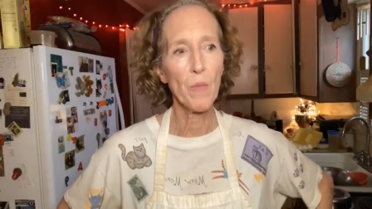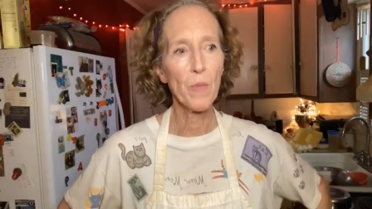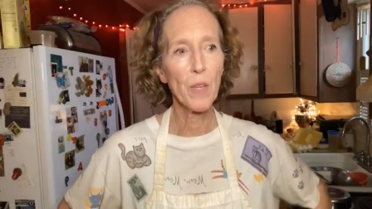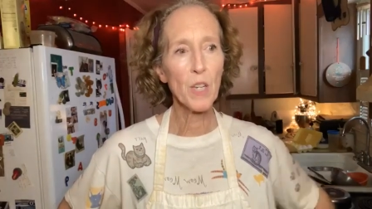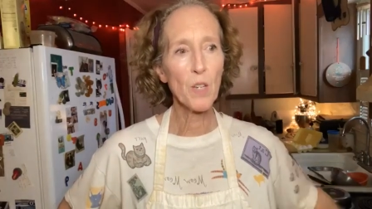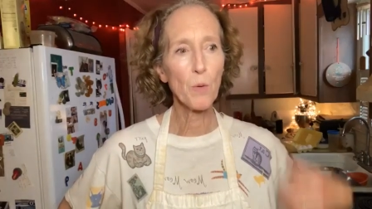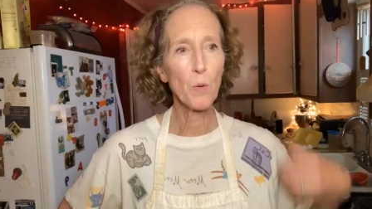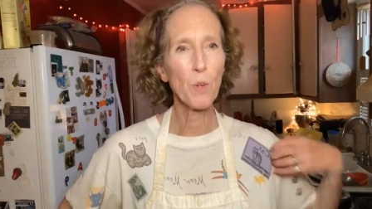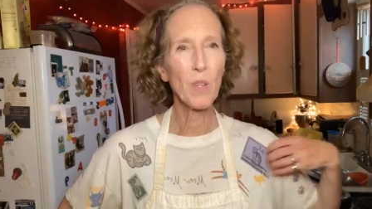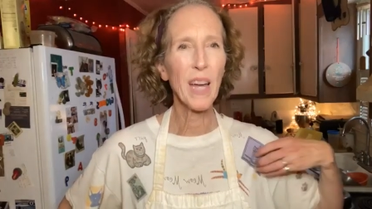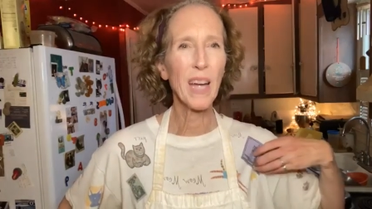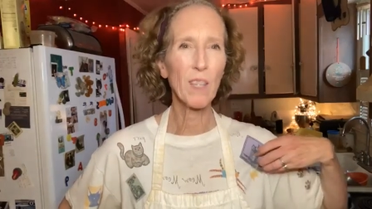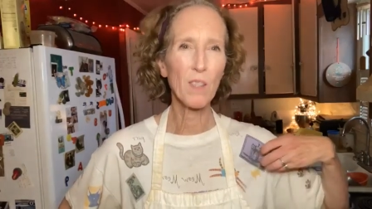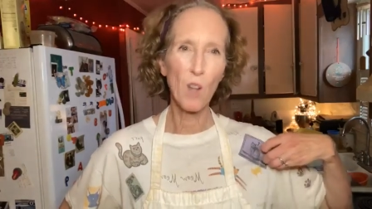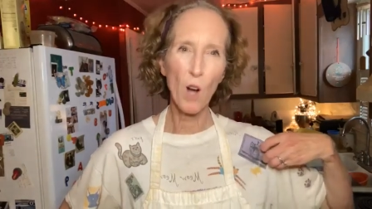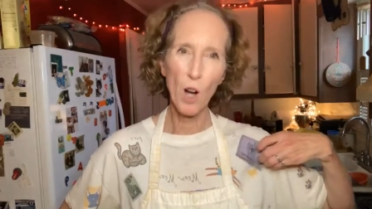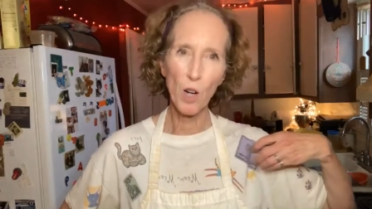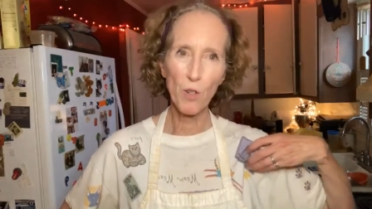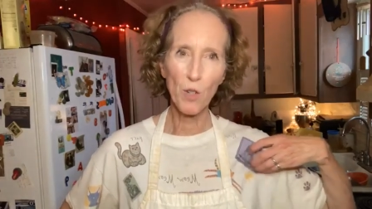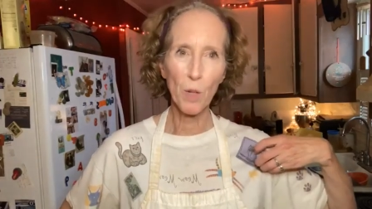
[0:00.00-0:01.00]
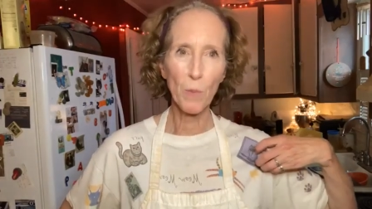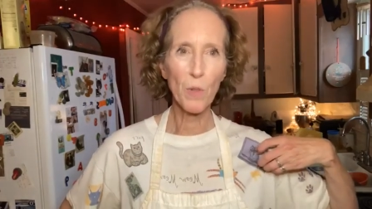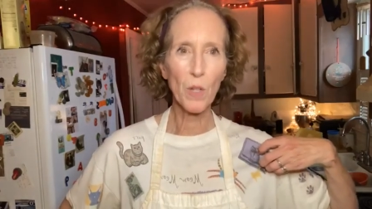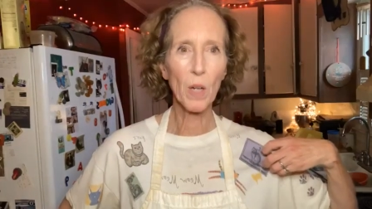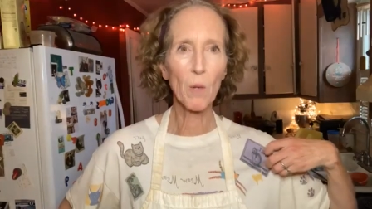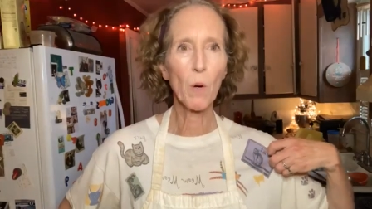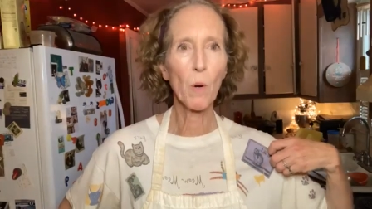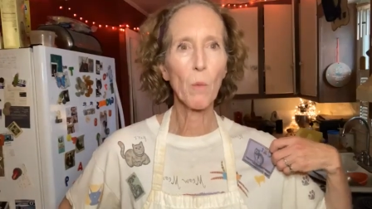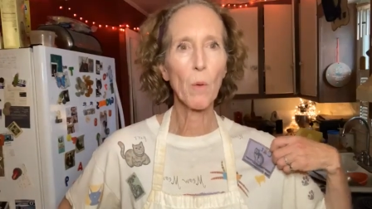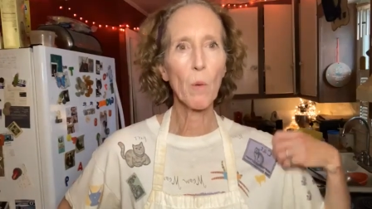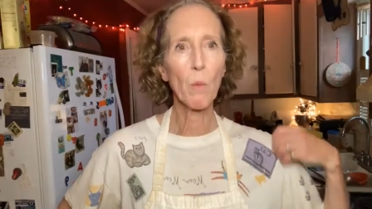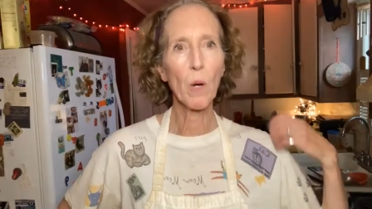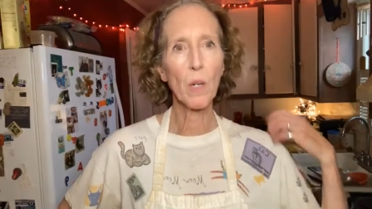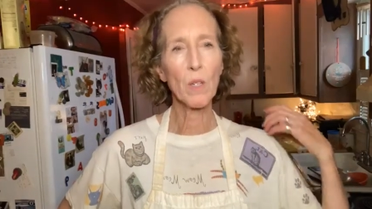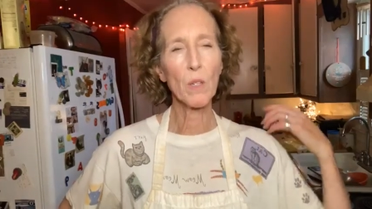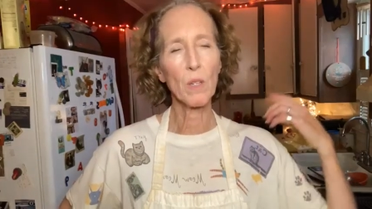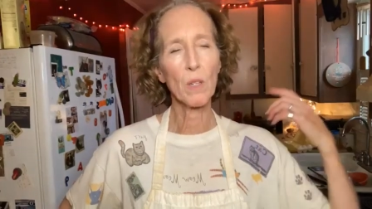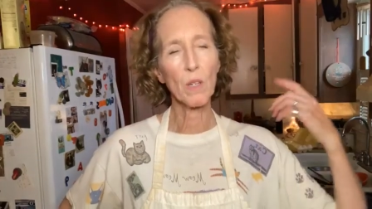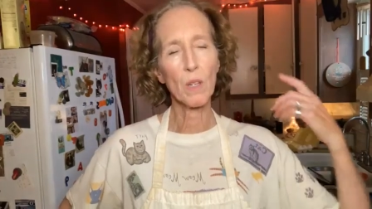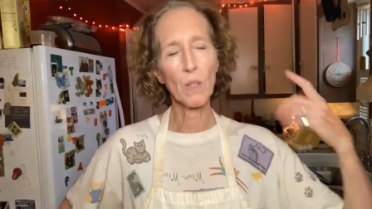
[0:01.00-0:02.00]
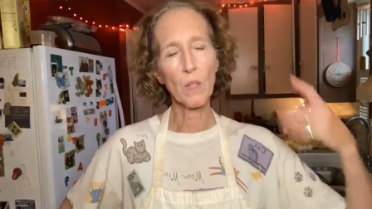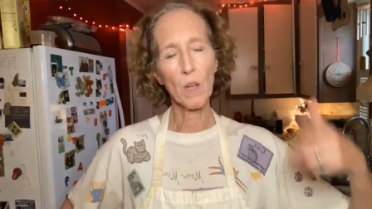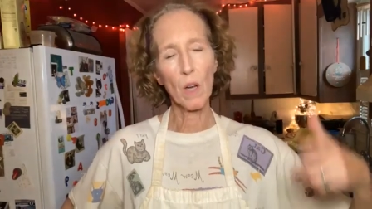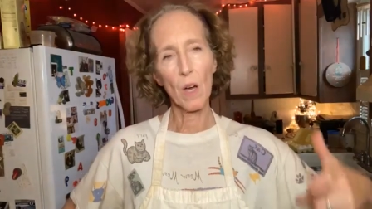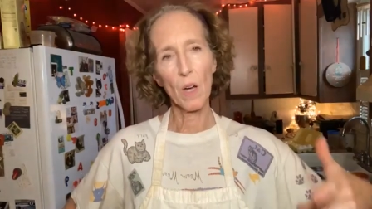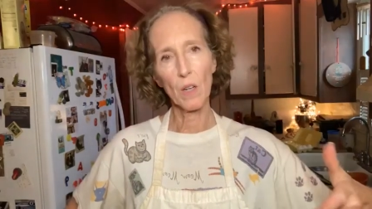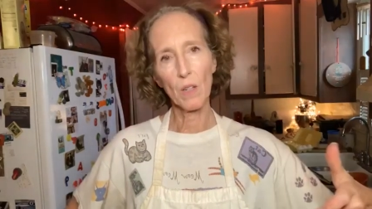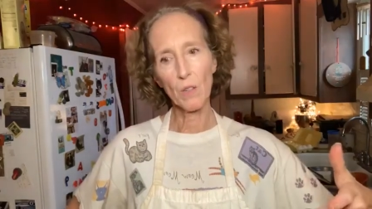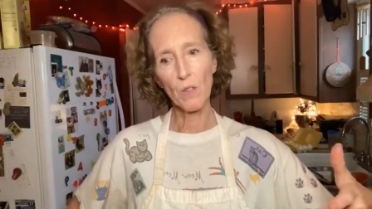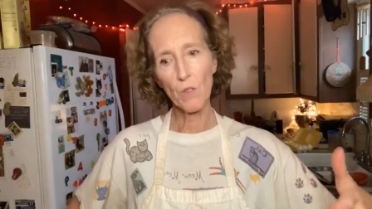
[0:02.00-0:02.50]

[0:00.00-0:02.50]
And these were like long trips, like when we went to